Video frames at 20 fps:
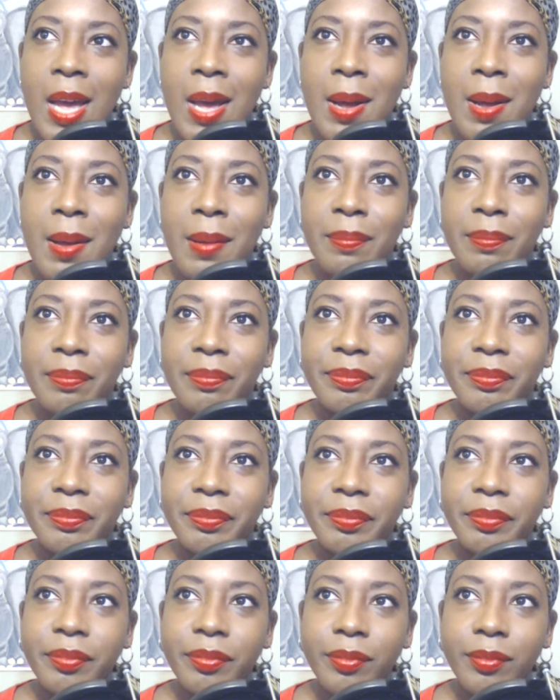Um,
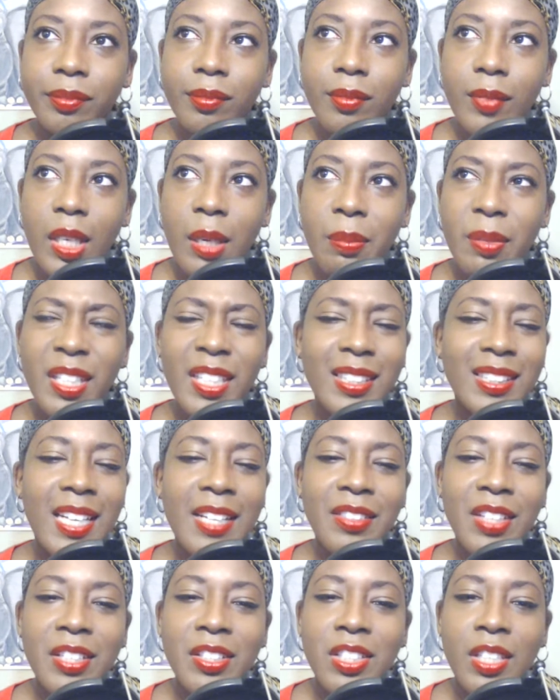
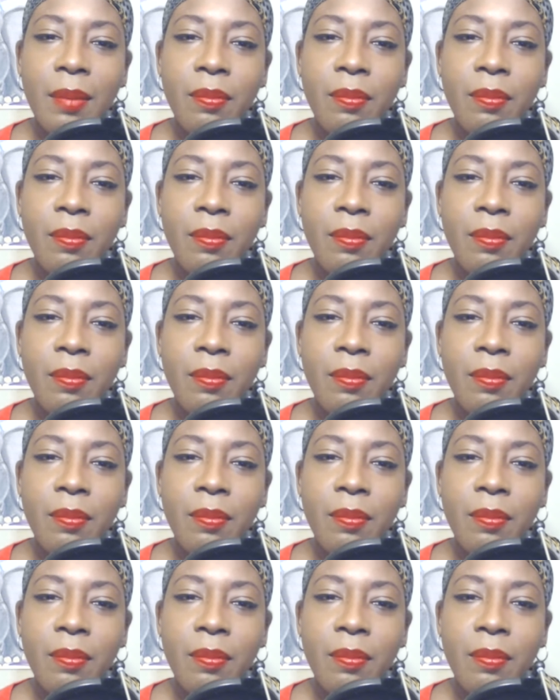because I think